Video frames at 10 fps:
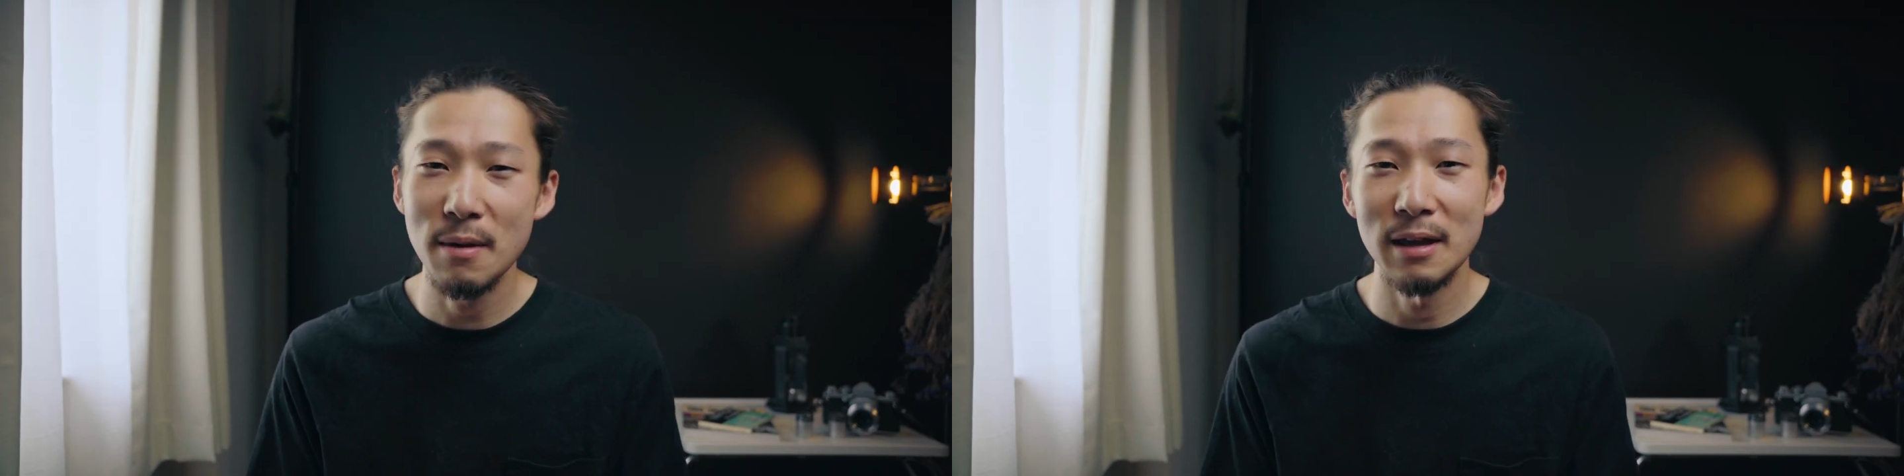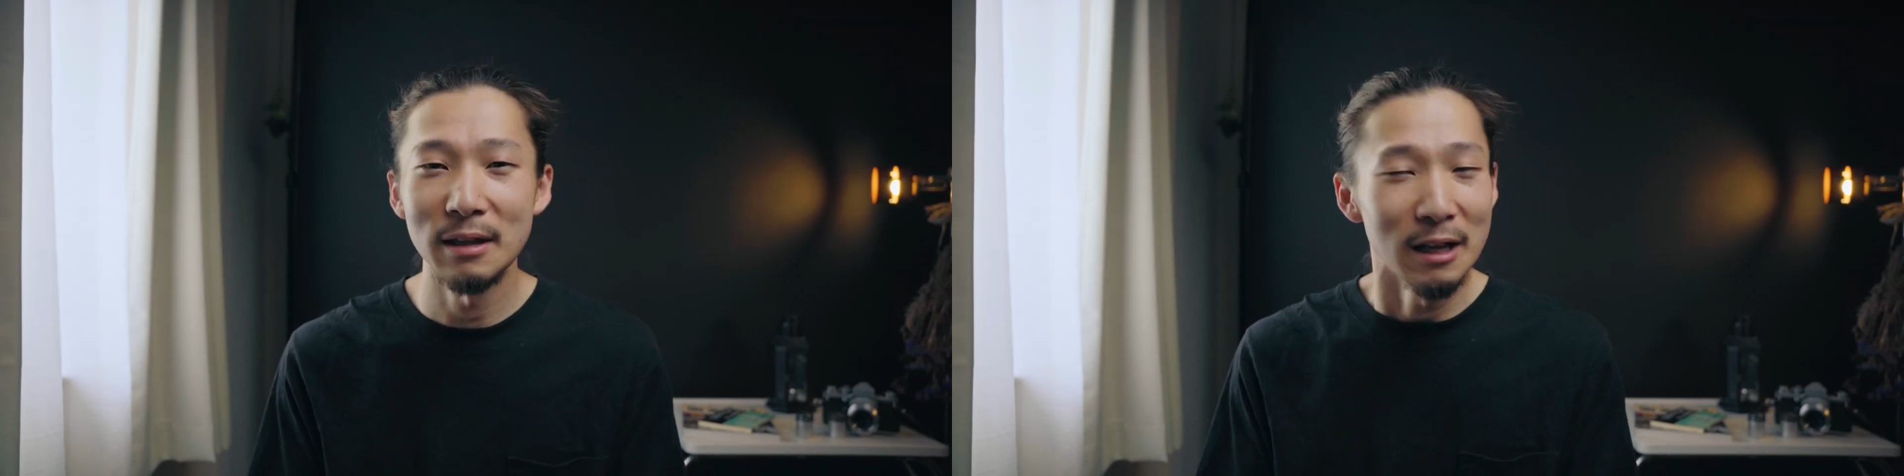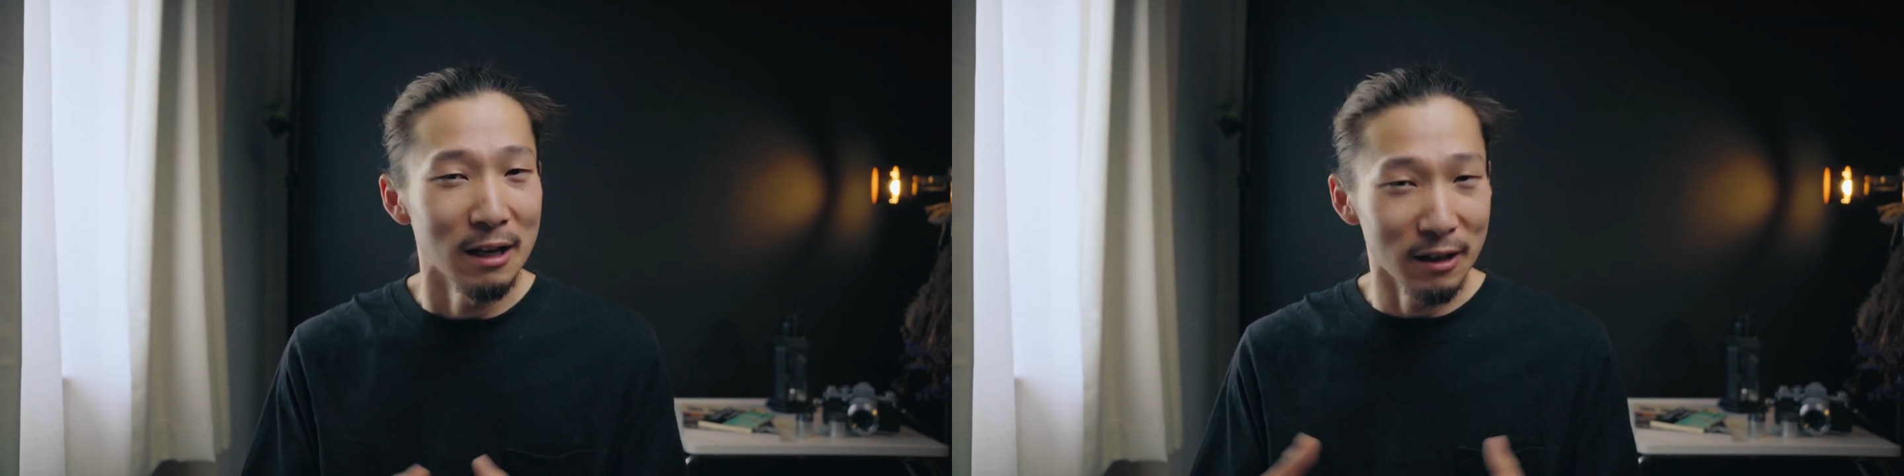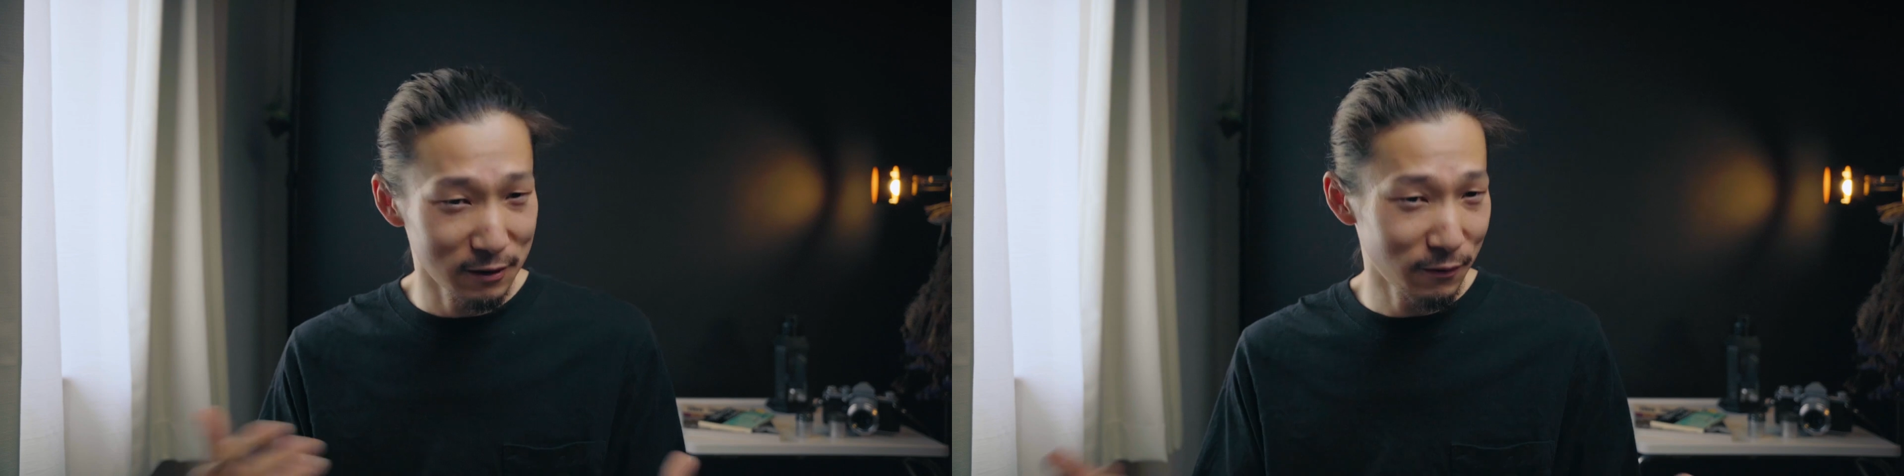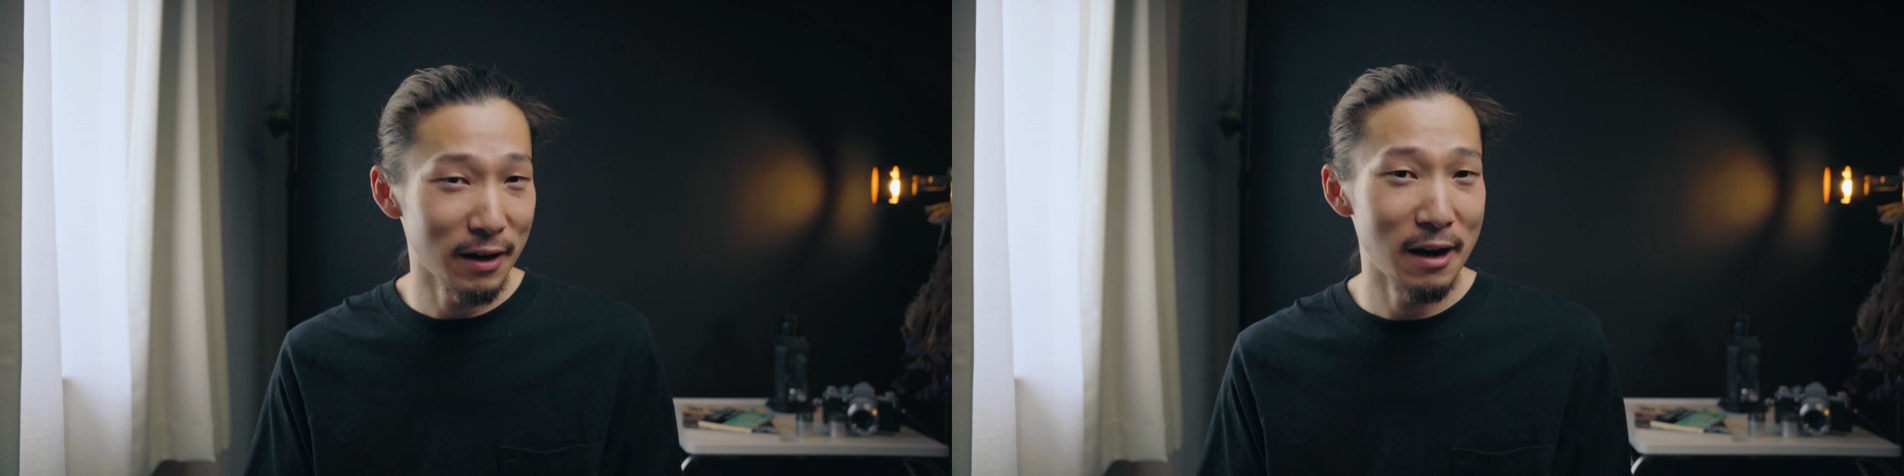and
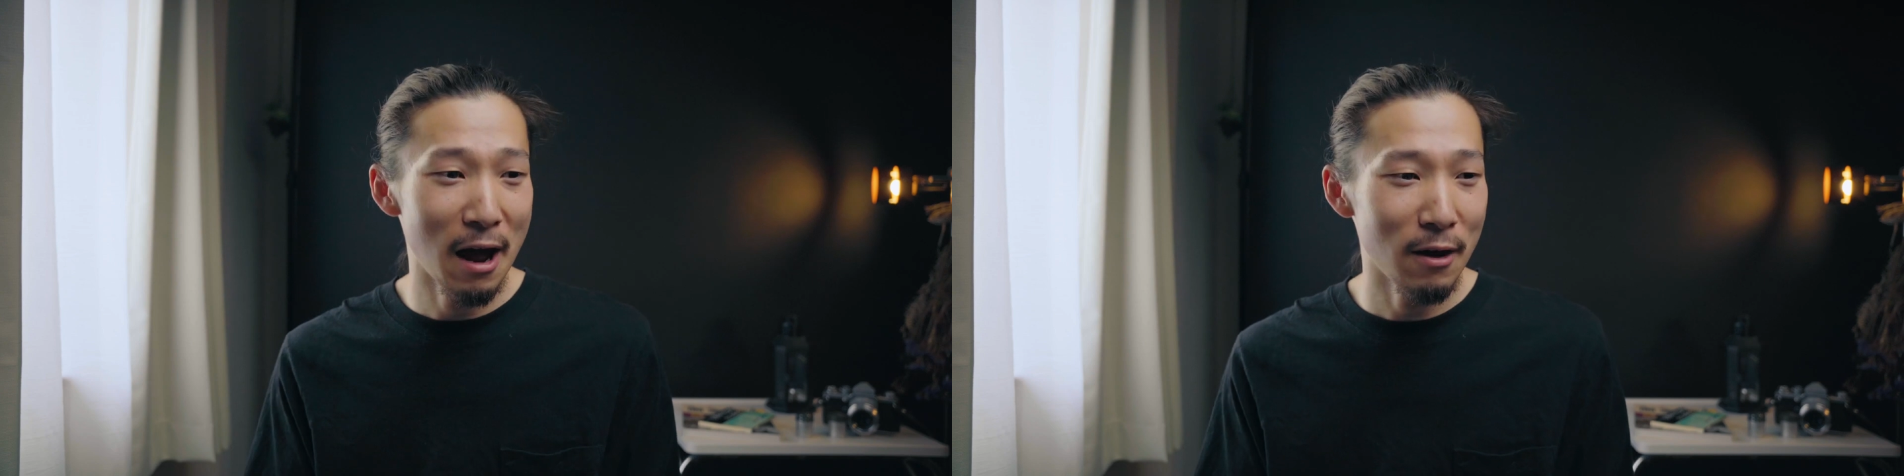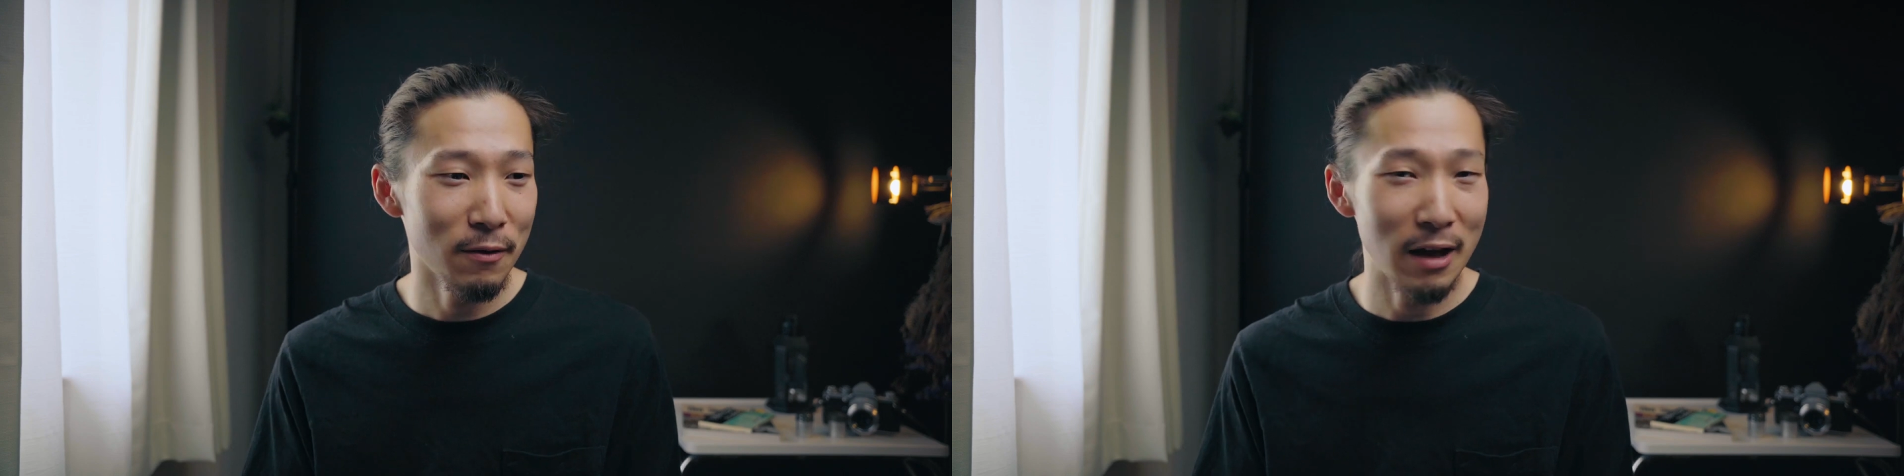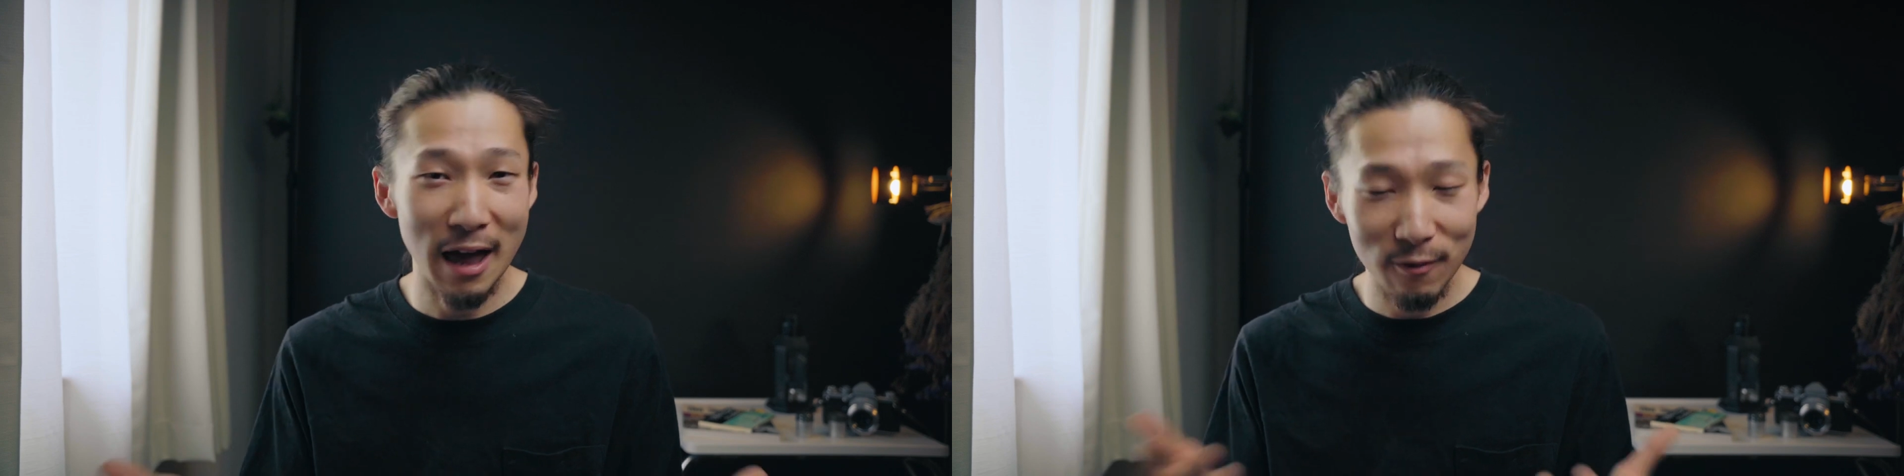let's find out